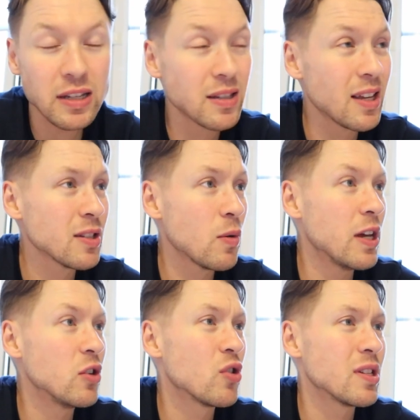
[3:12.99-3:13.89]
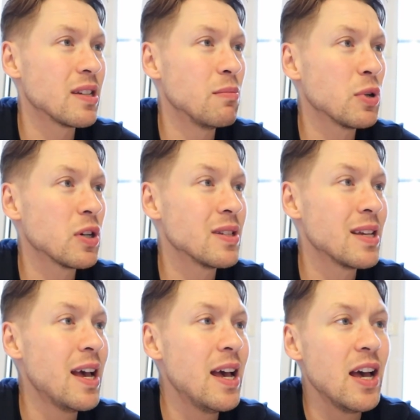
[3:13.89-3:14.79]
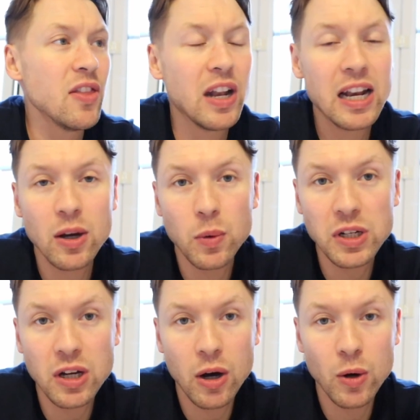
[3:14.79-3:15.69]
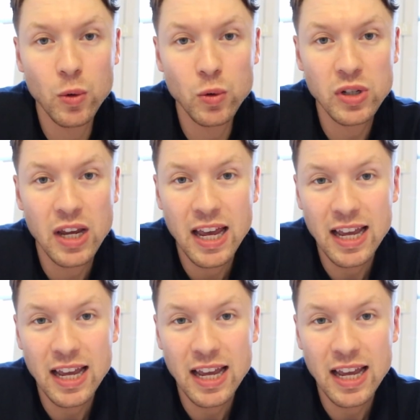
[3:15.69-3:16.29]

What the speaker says: So that's quite interesting because the liquid gold